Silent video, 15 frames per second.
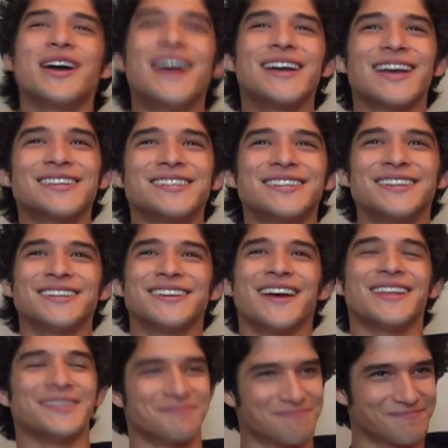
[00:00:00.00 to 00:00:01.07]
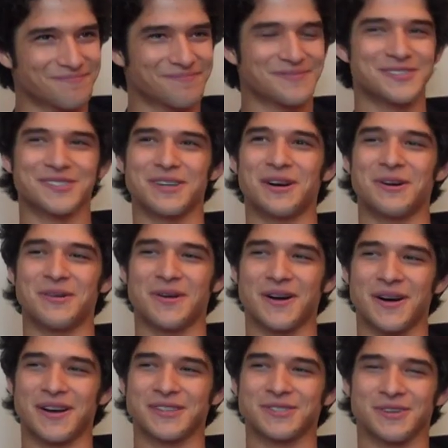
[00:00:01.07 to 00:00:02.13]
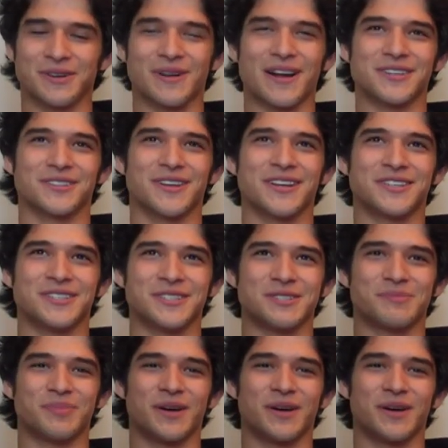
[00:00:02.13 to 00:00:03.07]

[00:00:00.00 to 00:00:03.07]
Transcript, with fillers: okay, I guess I didn't get it. So, so congratulations,